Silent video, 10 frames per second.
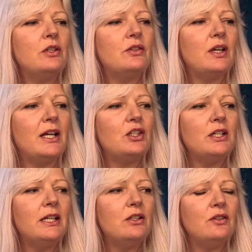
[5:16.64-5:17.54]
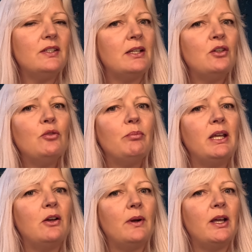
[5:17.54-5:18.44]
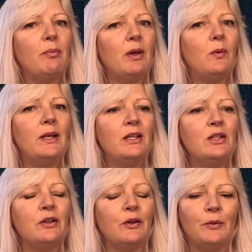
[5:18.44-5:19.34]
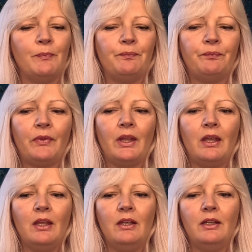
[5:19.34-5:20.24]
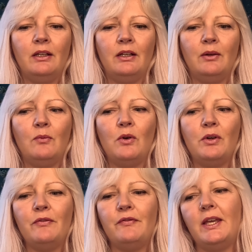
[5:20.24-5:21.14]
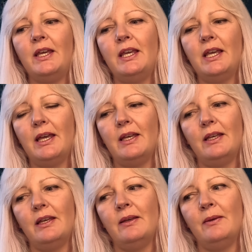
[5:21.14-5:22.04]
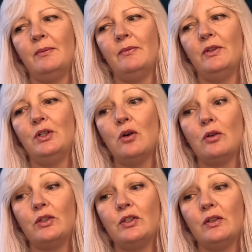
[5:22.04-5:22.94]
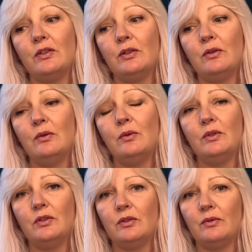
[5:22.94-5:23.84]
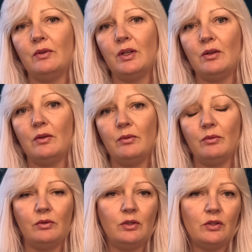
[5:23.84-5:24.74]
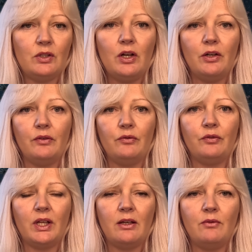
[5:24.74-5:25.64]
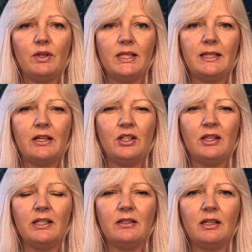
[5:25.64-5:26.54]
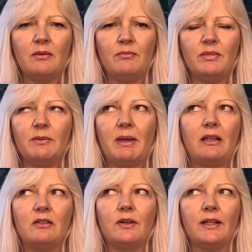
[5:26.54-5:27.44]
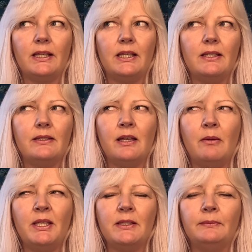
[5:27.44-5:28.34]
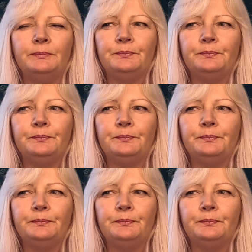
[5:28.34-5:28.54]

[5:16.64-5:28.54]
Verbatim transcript: So actually, it does end up being quite a big window. Now, one of the um, the doctors who's uh, does a lot of uh, research in this, Tim Spector, I think his name is.